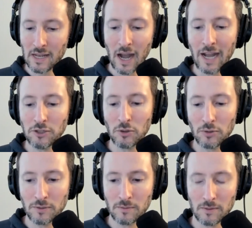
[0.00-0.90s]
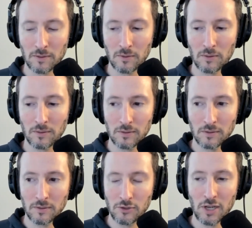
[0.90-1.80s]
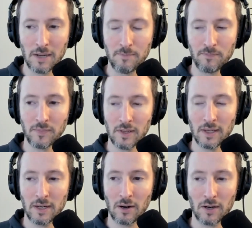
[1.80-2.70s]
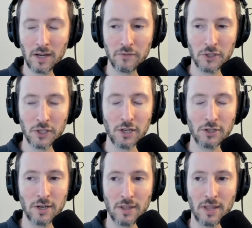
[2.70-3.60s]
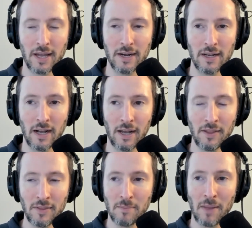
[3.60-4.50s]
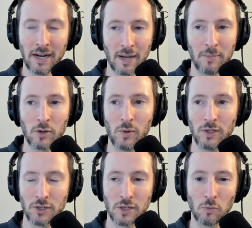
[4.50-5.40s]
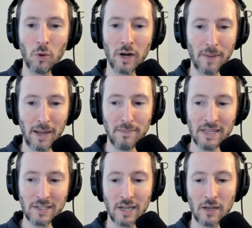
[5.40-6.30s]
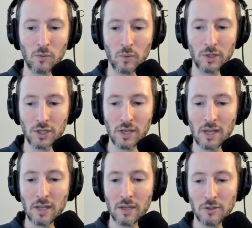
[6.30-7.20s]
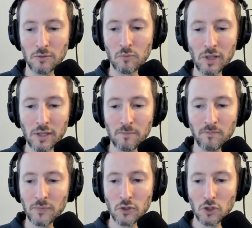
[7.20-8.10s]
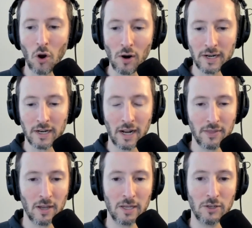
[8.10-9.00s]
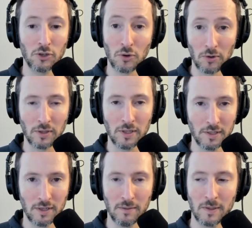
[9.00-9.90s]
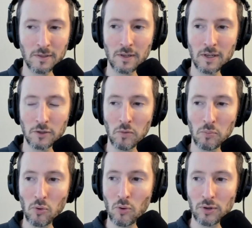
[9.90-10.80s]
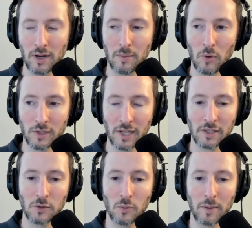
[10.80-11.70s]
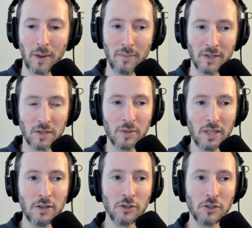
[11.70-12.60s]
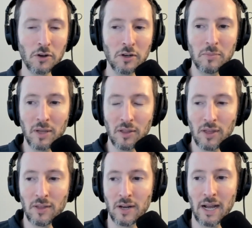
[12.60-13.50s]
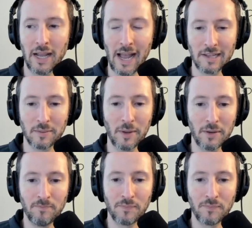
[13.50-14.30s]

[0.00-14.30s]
I told Jim in our conversation that I think that my dominant question is, what am I missing? Which really started, I think, in journalism. As a reporter, I'm always asking, what am I missing? But then it just started to be a thing that I ask about